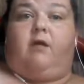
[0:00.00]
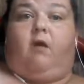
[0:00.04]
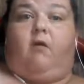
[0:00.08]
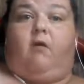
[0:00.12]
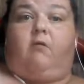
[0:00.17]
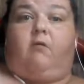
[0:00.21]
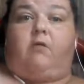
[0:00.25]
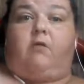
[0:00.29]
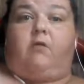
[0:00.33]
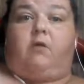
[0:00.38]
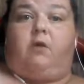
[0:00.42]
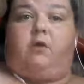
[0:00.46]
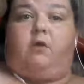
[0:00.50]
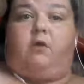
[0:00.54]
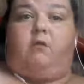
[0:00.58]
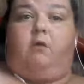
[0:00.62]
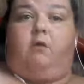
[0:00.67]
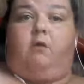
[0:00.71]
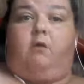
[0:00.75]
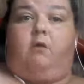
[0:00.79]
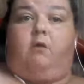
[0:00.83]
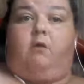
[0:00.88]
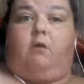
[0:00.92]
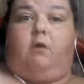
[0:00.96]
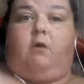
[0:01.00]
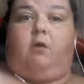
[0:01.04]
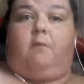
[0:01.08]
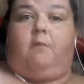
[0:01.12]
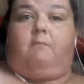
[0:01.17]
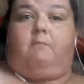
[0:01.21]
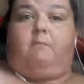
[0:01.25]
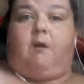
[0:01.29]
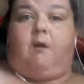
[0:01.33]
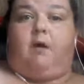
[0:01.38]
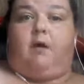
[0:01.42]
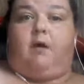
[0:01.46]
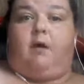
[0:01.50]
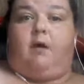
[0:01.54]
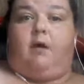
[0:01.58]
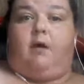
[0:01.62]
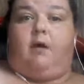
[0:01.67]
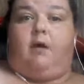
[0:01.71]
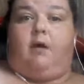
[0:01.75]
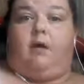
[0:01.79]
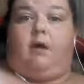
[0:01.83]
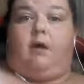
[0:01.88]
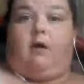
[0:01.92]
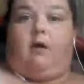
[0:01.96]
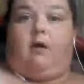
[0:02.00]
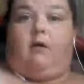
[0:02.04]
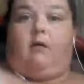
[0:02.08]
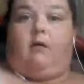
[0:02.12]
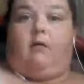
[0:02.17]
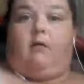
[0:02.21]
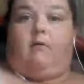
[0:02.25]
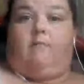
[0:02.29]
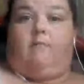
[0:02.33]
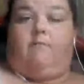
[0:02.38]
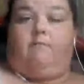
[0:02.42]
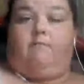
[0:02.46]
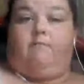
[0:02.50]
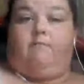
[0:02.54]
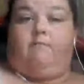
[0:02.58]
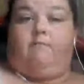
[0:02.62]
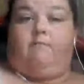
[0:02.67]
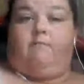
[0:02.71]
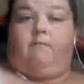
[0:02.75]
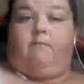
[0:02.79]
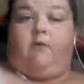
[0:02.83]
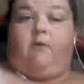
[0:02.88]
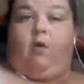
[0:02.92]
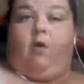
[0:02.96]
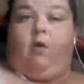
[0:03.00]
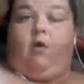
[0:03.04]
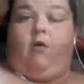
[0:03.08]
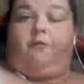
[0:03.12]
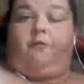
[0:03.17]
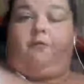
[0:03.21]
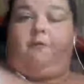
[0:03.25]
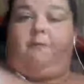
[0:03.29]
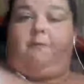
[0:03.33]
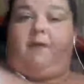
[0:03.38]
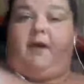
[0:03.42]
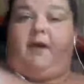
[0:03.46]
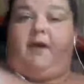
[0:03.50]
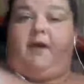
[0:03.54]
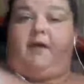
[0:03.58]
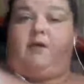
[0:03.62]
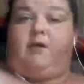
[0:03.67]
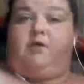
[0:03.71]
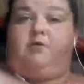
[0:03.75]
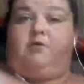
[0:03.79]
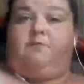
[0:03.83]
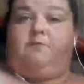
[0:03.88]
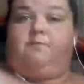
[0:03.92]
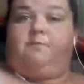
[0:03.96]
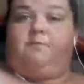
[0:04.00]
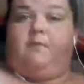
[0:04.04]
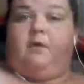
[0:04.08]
also on my author page.